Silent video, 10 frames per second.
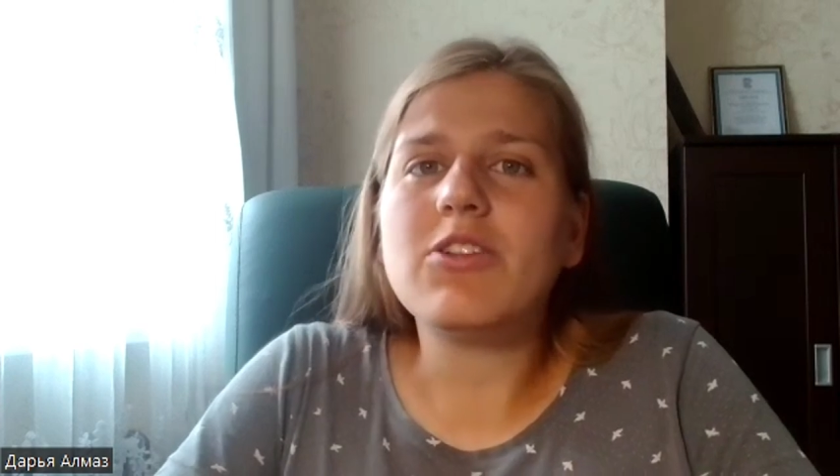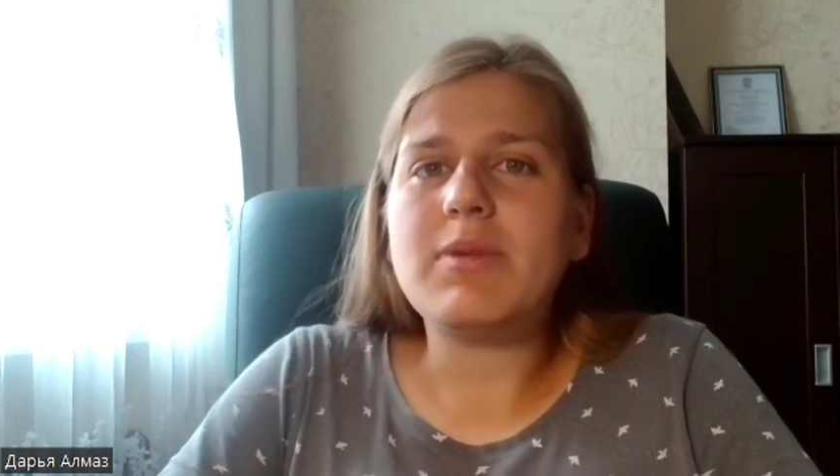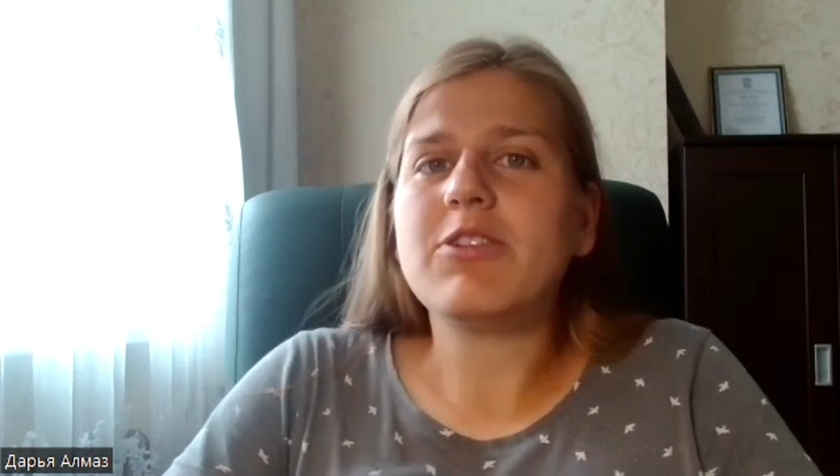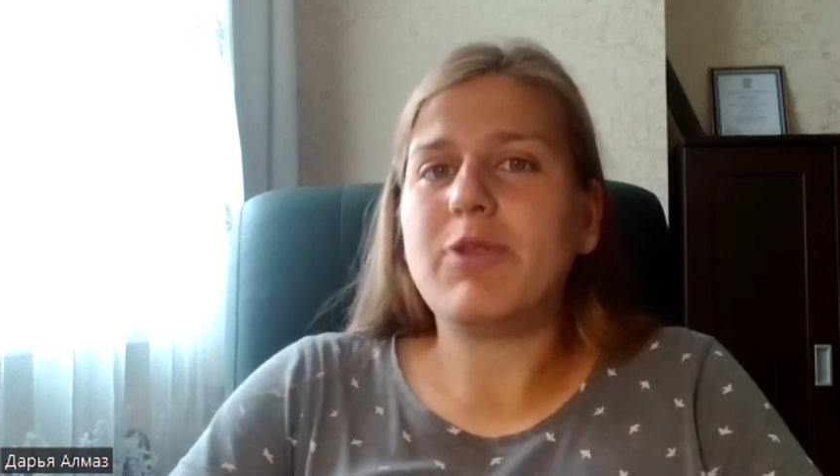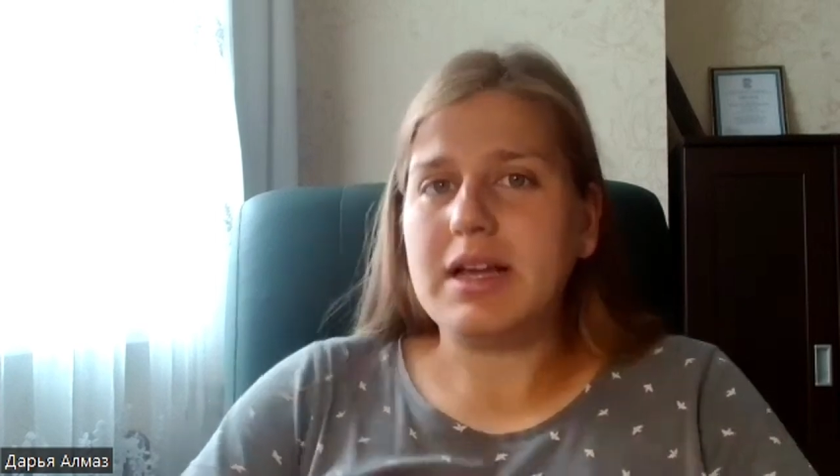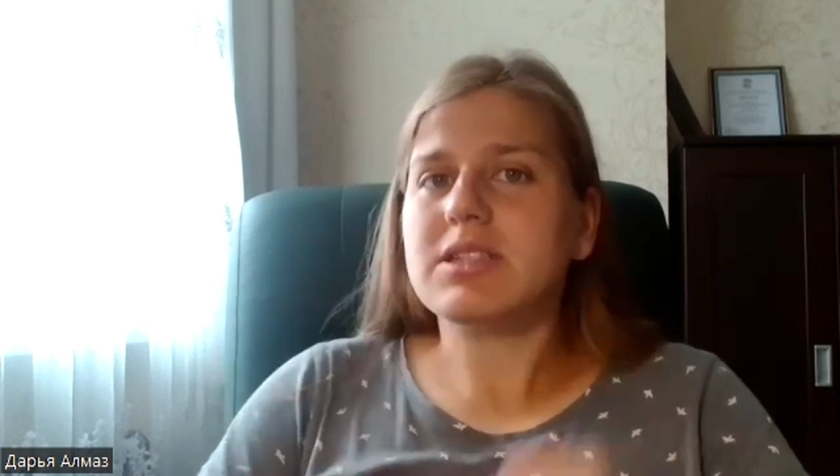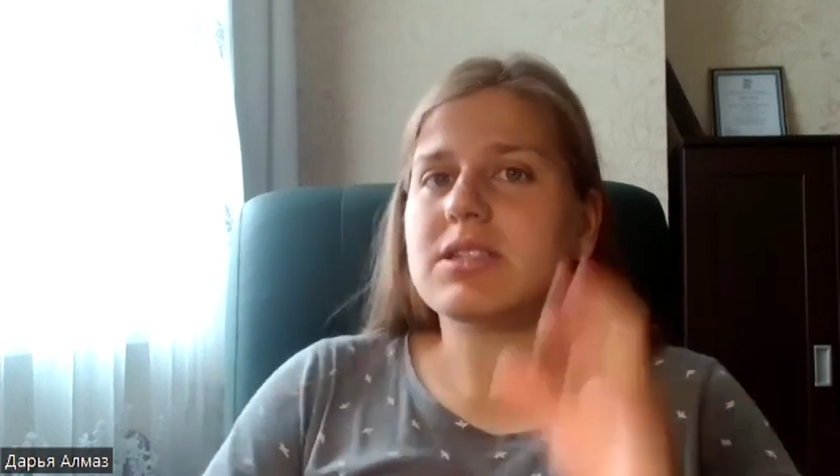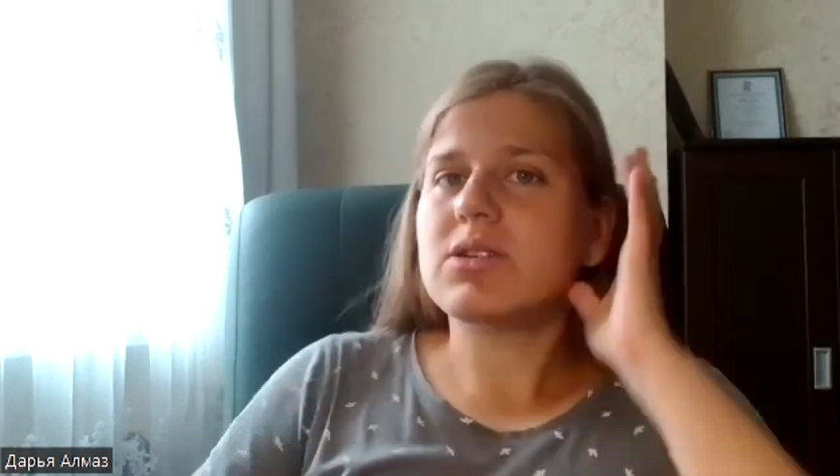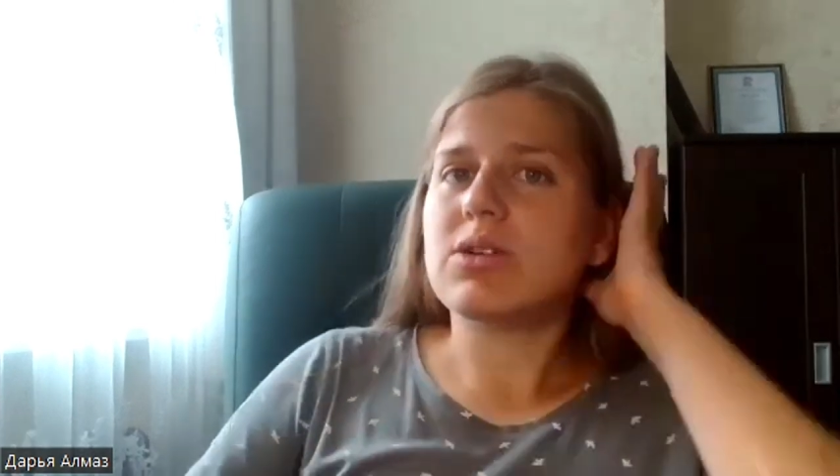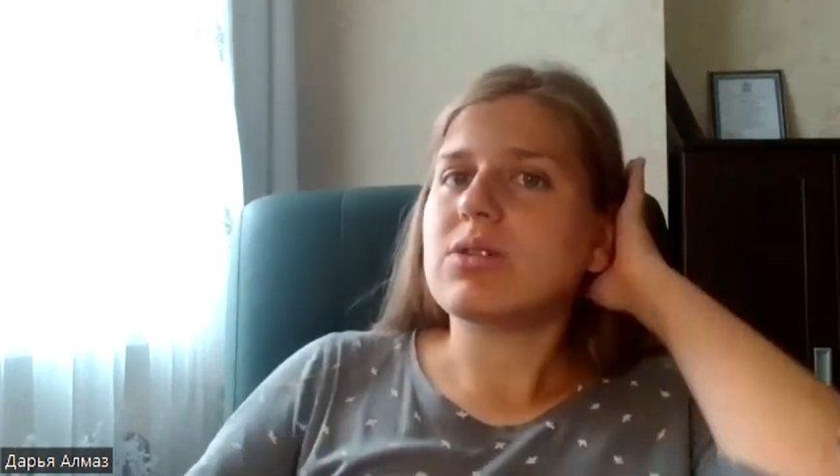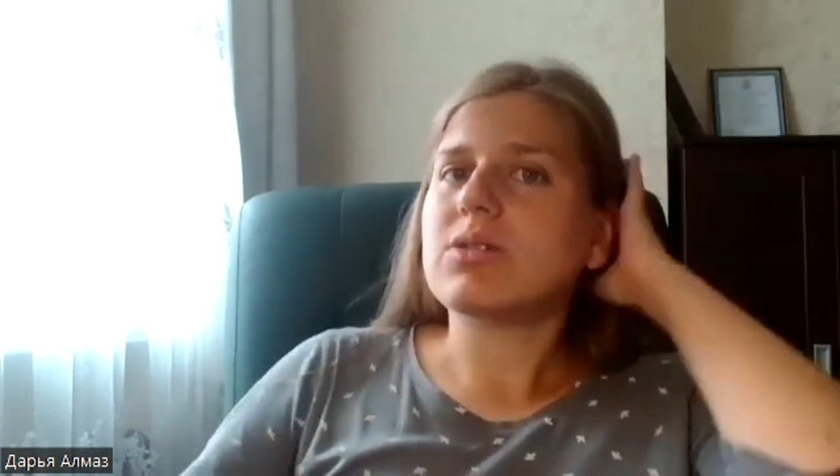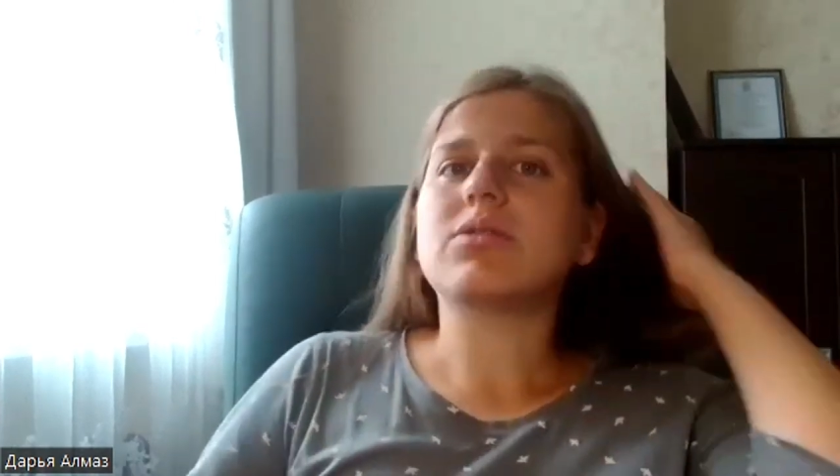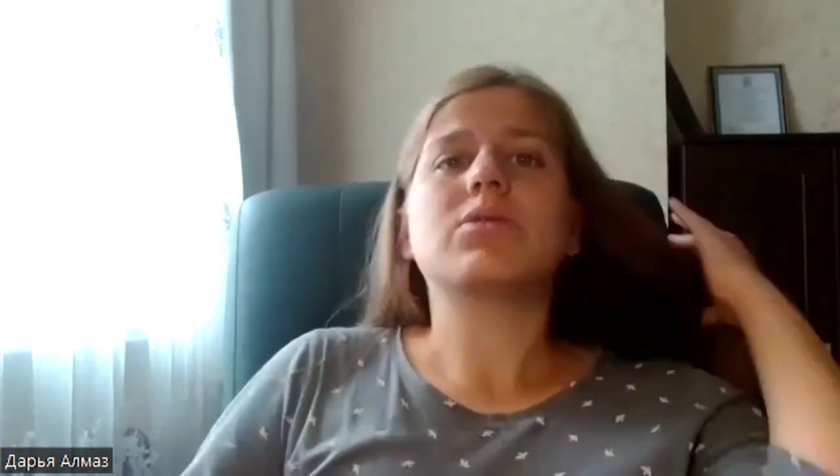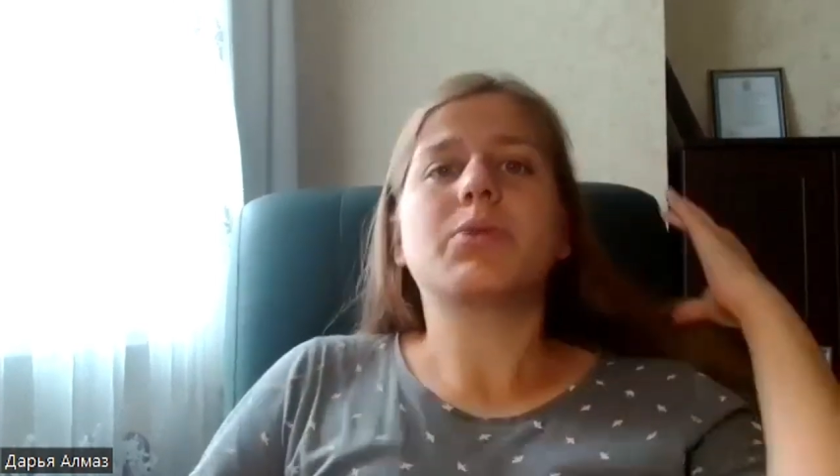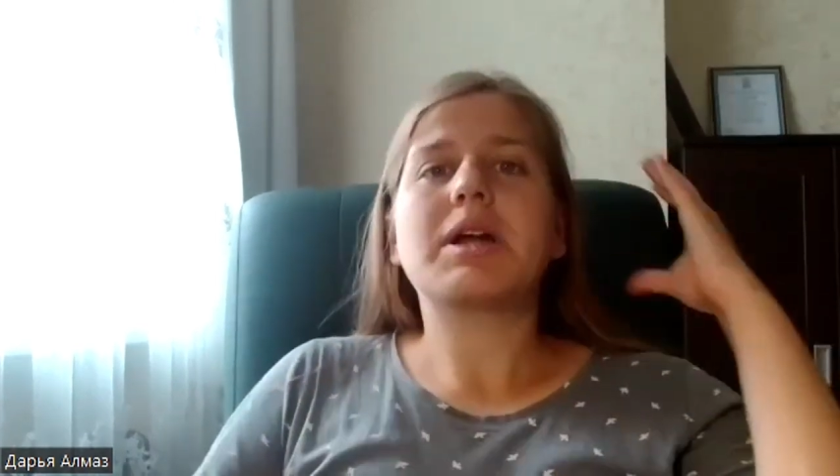a lot of my friends
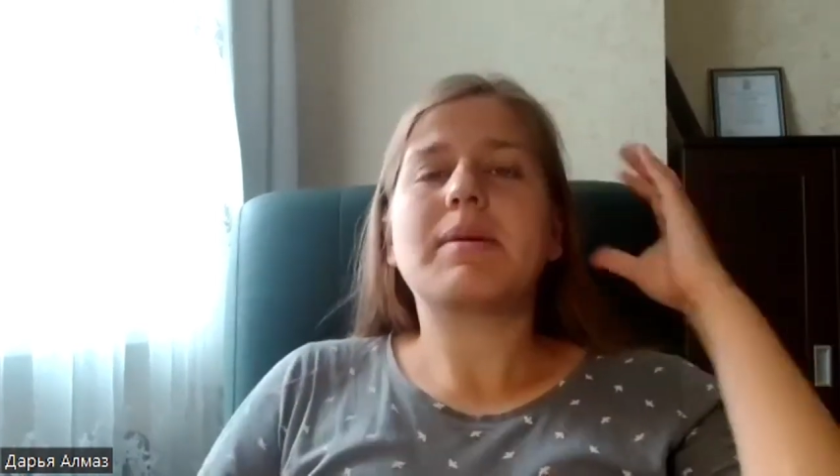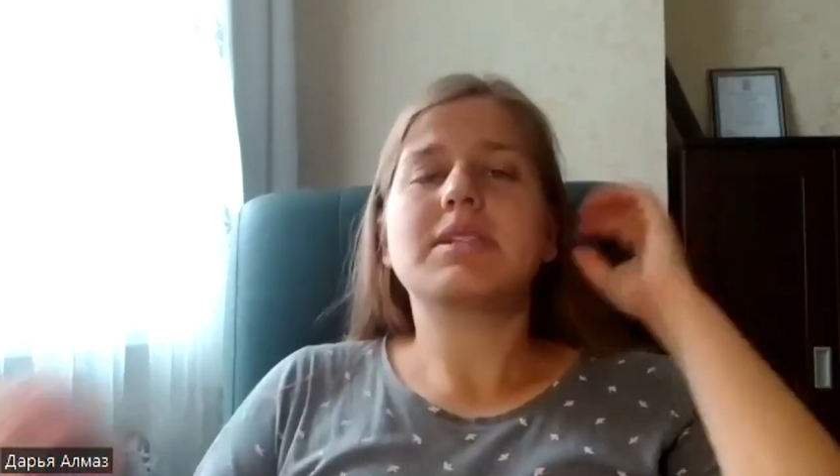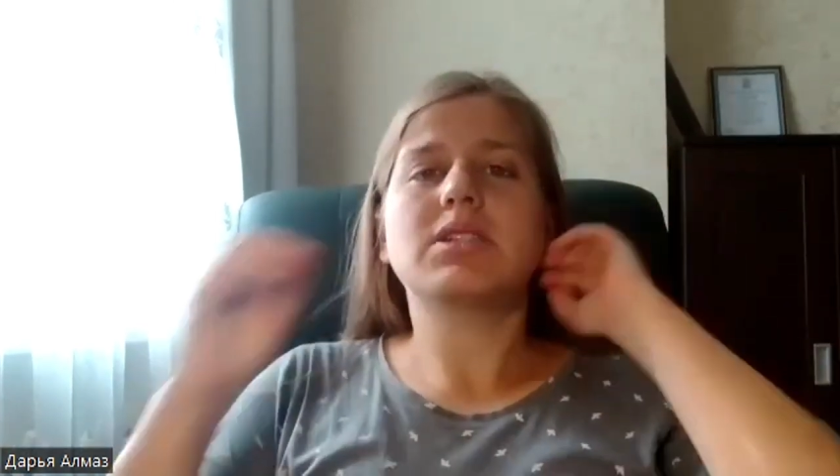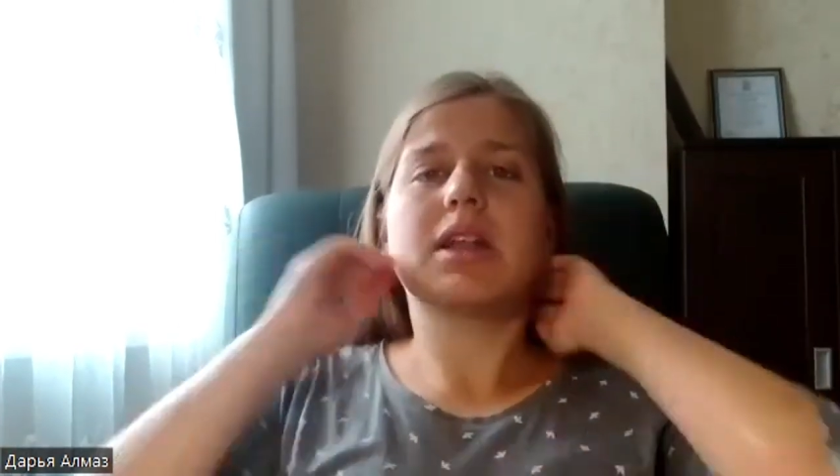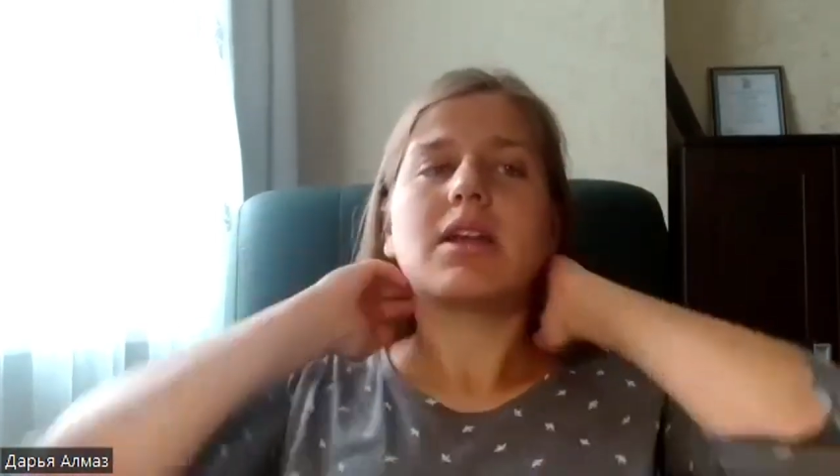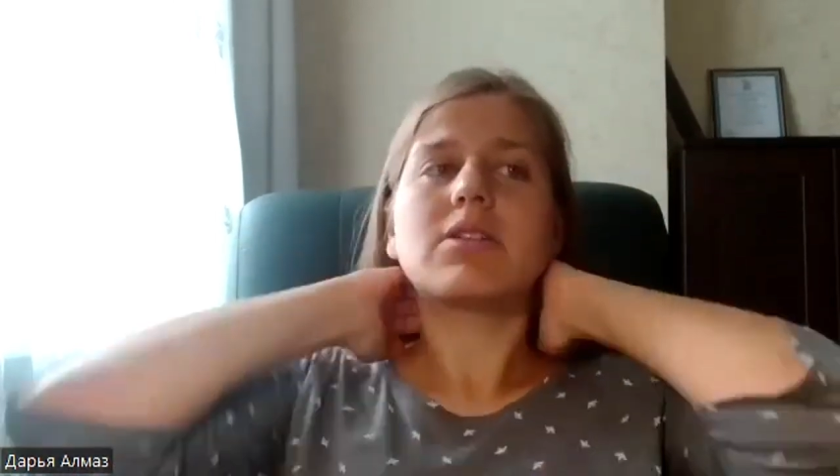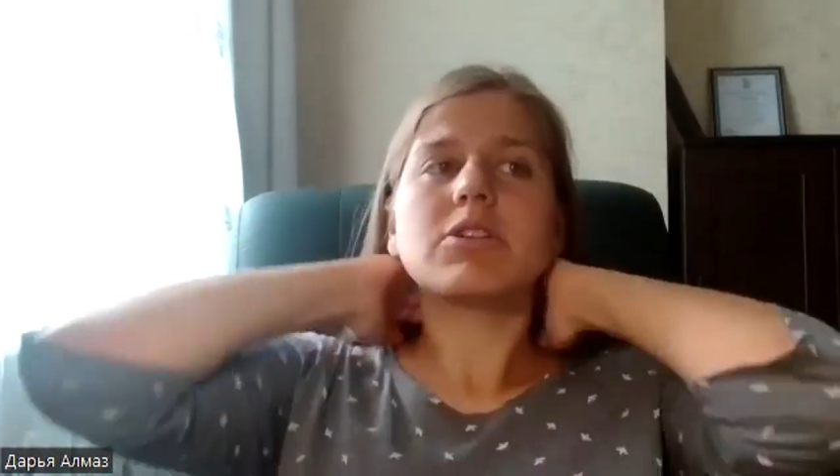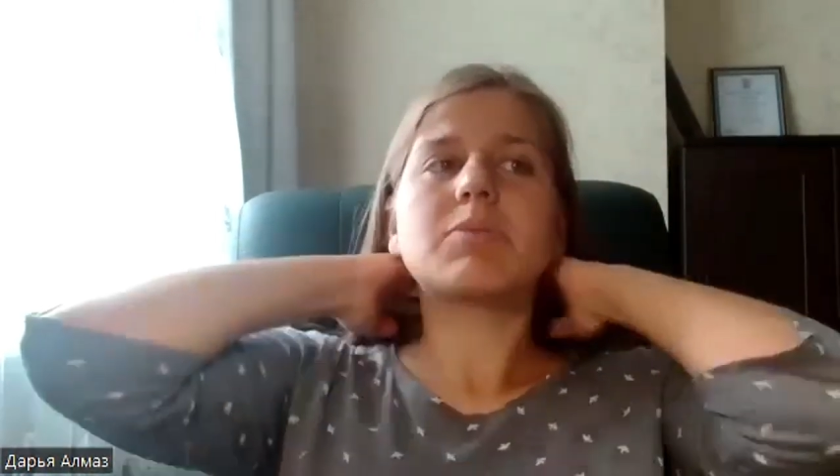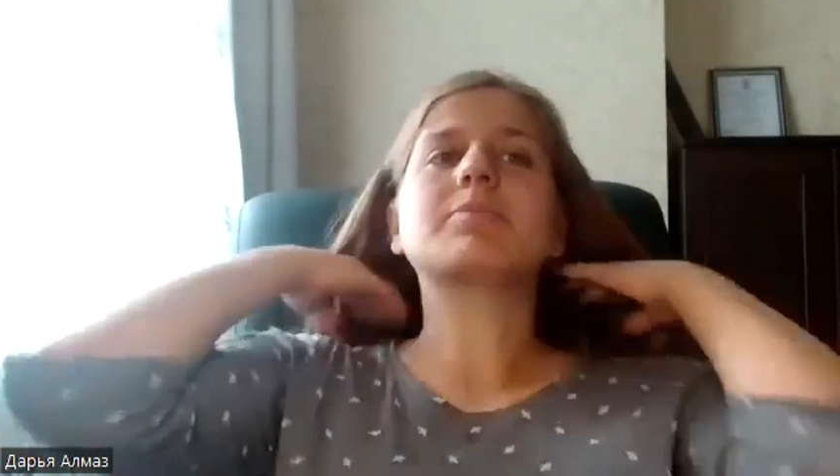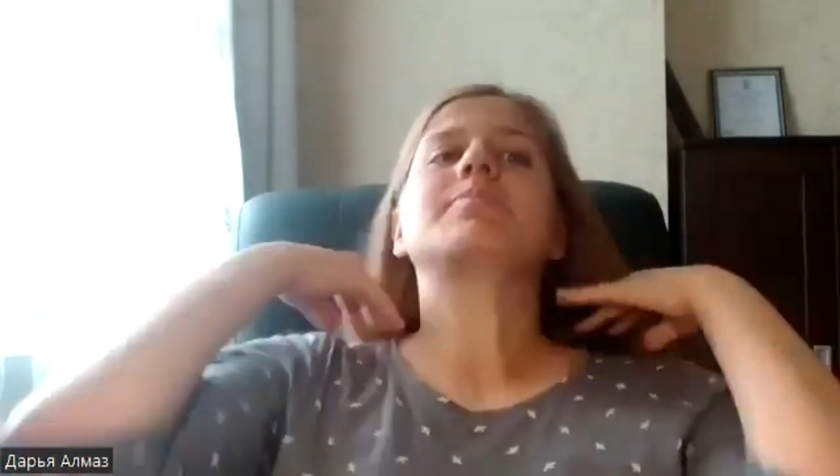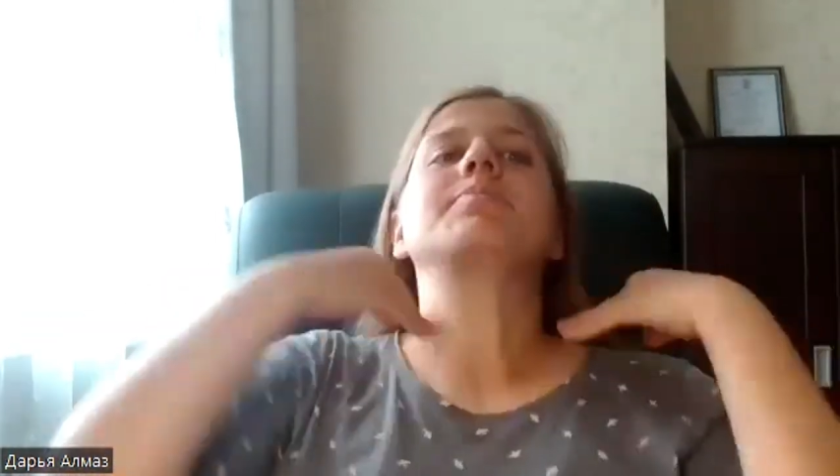who were in my studying group,